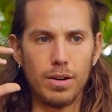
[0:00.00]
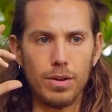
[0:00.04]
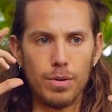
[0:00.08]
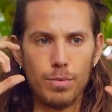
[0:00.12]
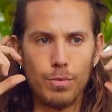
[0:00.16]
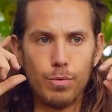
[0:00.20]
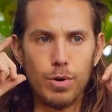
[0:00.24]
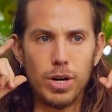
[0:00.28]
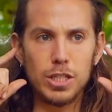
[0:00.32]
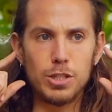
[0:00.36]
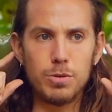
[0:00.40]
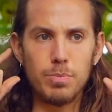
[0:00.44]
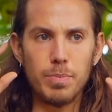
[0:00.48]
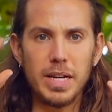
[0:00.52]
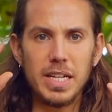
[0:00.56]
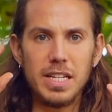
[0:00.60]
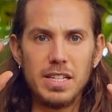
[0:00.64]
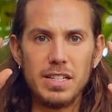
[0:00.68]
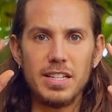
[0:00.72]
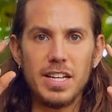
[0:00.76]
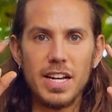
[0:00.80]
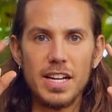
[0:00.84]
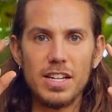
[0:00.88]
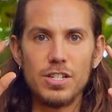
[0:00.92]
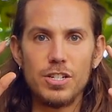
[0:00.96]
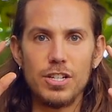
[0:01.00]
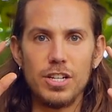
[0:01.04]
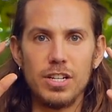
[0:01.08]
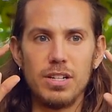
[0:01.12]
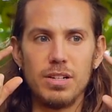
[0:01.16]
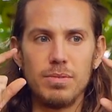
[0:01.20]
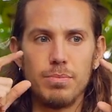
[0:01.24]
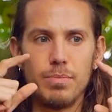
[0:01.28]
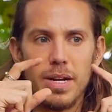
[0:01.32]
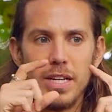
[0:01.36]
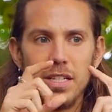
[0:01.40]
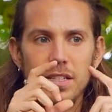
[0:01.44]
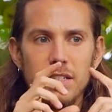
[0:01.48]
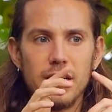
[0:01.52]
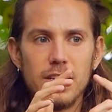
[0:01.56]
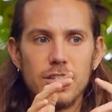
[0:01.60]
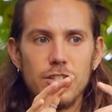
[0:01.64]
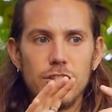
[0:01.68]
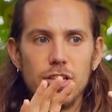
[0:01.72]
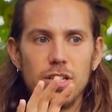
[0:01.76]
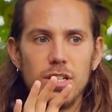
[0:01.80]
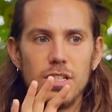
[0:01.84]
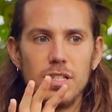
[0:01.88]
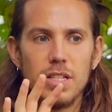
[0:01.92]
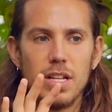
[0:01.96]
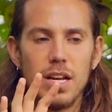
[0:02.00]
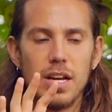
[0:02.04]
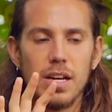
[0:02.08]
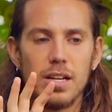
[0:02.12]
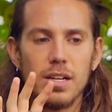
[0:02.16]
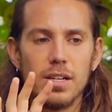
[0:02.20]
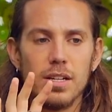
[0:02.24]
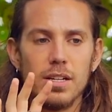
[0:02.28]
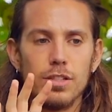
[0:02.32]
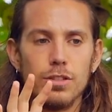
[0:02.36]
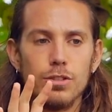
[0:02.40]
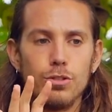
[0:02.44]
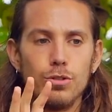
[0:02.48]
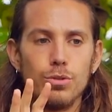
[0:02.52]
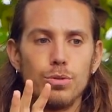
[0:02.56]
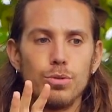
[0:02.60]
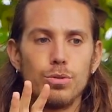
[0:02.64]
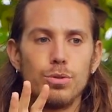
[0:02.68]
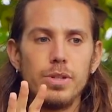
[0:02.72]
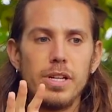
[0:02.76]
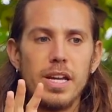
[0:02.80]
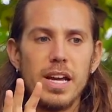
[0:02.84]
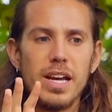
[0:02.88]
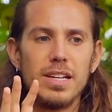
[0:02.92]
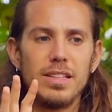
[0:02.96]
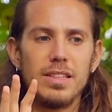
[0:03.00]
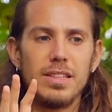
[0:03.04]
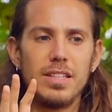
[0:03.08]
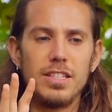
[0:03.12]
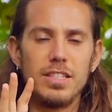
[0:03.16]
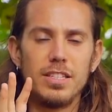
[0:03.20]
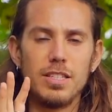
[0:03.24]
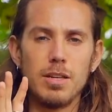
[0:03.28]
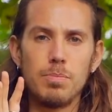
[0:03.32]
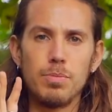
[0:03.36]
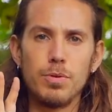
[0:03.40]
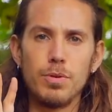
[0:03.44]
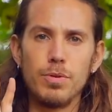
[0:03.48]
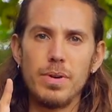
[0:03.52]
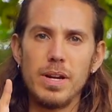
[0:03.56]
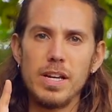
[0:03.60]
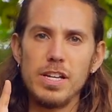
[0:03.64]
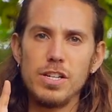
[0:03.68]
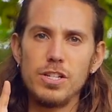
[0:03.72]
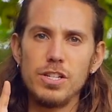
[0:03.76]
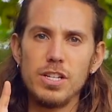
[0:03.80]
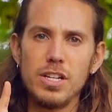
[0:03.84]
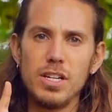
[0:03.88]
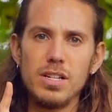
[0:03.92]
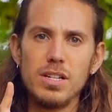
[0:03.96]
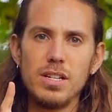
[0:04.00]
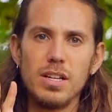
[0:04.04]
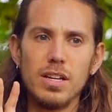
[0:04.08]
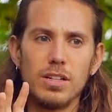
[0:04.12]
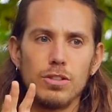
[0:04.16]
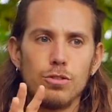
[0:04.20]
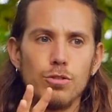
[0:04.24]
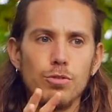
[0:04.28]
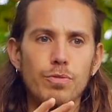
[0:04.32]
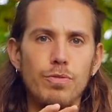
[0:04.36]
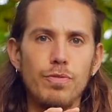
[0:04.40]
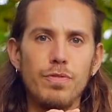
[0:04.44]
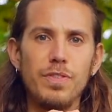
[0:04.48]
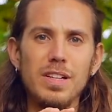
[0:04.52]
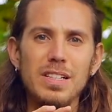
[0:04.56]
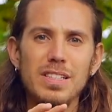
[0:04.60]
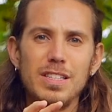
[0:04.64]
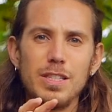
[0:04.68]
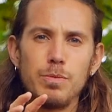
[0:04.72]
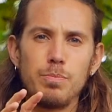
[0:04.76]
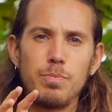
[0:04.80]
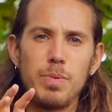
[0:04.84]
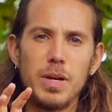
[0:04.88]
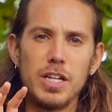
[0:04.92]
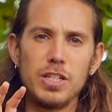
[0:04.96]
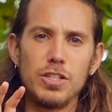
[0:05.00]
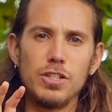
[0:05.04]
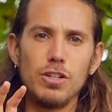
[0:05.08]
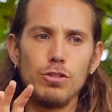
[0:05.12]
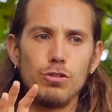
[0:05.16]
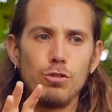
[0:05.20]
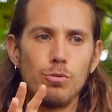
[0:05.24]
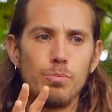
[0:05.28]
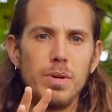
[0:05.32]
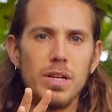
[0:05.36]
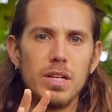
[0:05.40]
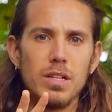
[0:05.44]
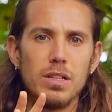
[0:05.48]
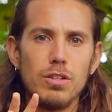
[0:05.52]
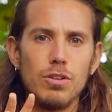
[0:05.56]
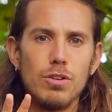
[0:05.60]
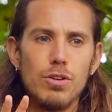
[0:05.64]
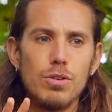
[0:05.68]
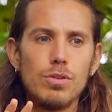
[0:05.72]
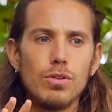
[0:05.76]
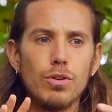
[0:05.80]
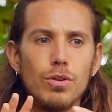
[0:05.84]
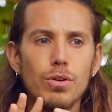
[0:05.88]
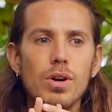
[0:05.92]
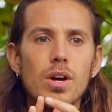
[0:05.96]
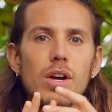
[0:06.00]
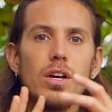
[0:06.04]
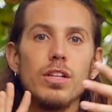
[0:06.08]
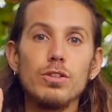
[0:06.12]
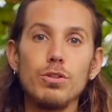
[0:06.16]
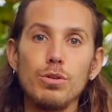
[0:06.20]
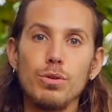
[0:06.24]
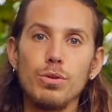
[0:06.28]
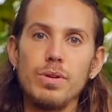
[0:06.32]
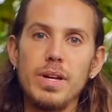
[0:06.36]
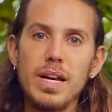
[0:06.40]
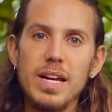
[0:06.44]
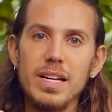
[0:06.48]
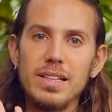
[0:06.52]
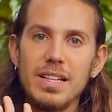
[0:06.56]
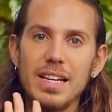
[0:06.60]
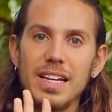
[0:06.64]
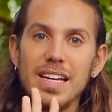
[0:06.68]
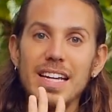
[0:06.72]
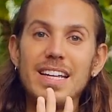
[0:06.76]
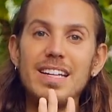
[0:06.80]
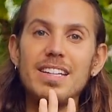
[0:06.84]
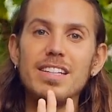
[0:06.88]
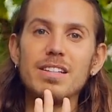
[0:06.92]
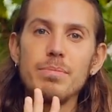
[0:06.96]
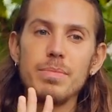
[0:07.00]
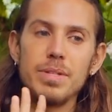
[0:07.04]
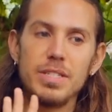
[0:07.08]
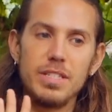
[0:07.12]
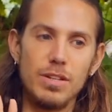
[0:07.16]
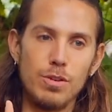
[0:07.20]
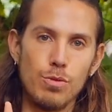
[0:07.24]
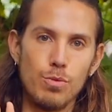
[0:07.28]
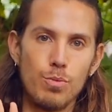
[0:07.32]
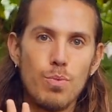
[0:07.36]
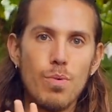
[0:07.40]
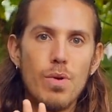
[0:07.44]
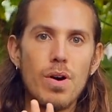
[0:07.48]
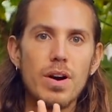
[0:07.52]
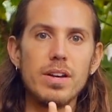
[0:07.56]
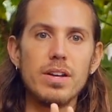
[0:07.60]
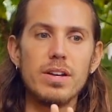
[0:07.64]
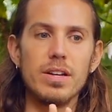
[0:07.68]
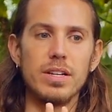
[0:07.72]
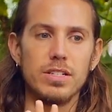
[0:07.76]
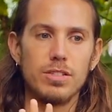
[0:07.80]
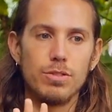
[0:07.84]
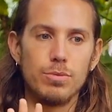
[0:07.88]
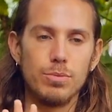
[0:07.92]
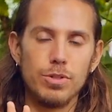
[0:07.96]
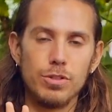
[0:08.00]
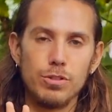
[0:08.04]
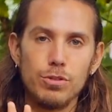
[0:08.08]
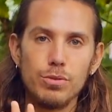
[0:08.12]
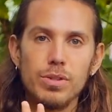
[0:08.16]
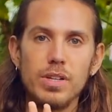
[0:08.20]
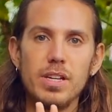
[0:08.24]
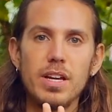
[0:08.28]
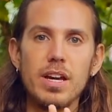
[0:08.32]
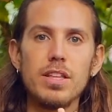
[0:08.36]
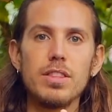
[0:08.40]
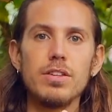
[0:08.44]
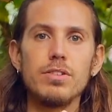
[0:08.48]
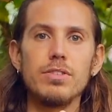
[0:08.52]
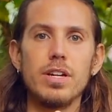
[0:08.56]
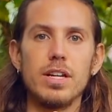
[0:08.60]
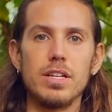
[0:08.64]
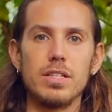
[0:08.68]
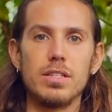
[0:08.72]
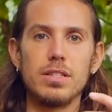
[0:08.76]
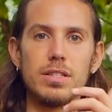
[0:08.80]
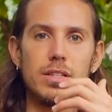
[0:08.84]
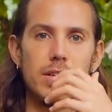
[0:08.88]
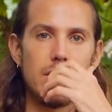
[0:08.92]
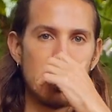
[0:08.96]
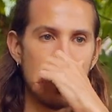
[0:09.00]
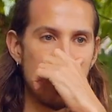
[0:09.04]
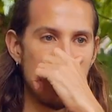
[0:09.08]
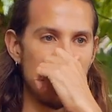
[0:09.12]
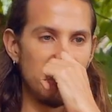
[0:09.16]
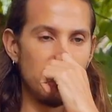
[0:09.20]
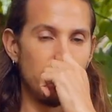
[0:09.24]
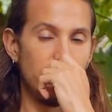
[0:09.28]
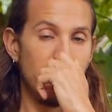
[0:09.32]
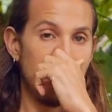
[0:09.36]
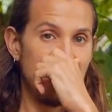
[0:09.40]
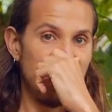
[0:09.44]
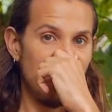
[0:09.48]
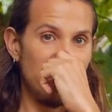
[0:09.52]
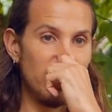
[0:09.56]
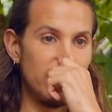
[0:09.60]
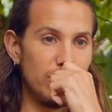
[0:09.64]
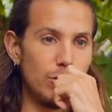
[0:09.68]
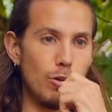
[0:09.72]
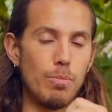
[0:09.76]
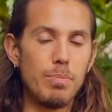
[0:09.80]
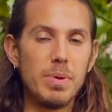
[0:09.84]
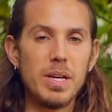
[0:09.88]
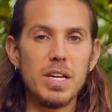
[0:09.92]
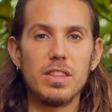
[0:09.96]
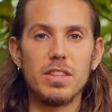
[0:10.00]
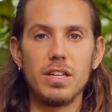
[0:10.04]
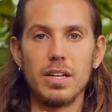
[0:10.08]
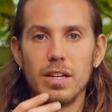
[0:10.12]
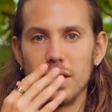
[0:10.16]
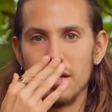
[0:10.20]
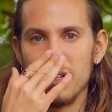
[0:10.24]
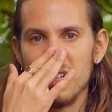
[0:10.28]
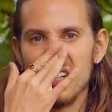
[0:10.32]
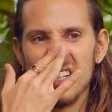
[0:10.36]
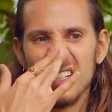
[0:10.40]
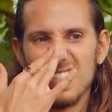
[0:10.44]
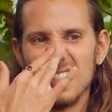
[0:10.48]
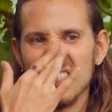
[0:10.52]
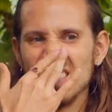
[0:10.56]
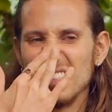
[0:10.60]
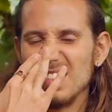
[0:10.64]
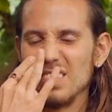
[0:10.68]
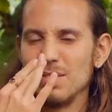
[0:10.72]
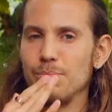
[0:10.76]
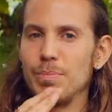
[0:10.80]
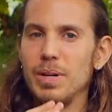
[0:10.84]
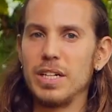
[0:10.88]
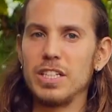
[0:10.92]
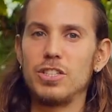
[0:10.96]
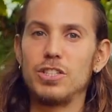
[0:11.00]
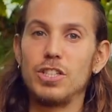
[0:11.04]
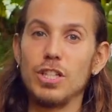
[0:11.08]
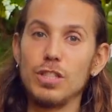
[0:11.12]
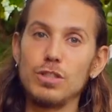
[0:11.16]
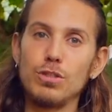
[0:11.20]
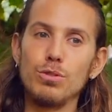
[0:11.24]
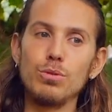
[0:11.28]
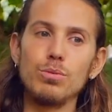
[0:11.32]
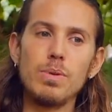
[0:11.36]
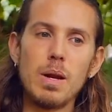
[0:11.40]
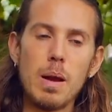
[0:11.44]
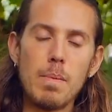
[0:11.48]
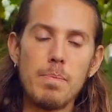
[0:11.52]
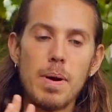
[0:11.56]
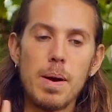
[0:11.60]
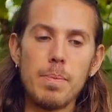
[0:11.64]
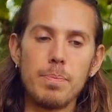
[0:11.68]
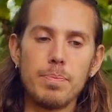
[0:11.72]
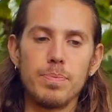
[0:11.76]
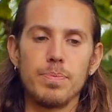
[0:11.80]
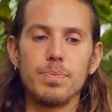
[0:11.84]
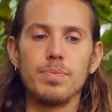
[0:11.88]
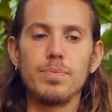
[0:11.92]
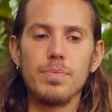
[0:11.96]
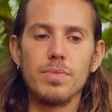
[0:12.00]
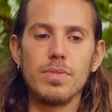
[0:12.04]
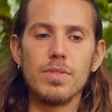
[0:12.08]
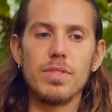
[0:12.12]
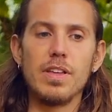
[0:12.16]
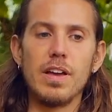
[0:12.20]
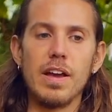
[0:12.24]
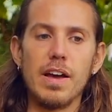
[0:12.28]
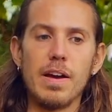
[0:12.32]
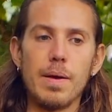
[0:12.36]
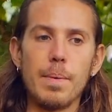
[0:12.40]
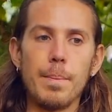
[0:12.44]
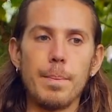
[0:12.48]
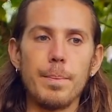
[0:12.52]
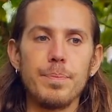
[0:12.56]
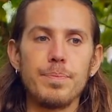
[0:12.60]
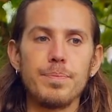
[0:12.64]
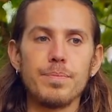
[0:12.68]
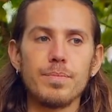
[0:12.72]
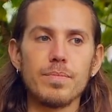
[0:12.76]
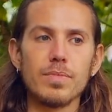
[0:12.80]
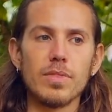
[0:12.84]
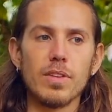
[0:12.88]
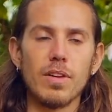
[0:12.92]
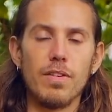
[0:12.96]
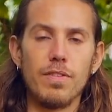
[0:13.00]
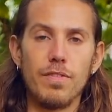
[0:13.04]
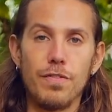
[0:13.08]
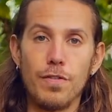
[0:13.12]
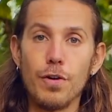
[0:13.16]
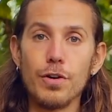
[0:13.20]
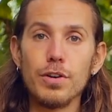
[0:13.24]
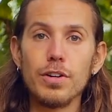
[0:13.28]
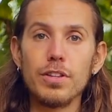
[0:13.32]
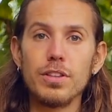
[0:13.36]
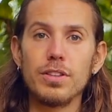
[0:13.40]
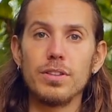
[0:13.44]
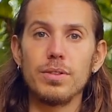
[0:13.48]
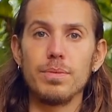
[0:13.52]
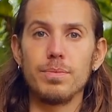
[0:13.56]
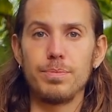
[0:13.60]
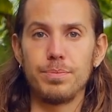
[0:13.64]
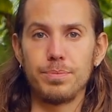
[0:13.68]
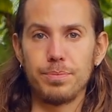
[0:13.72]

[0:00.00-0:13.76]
what's my intention? My intention is like to create this separation, like to feel special, to be alone, or to create like intimacy, oneness, with togetherness. So that's also a big thing. But just to wrap up, the fourth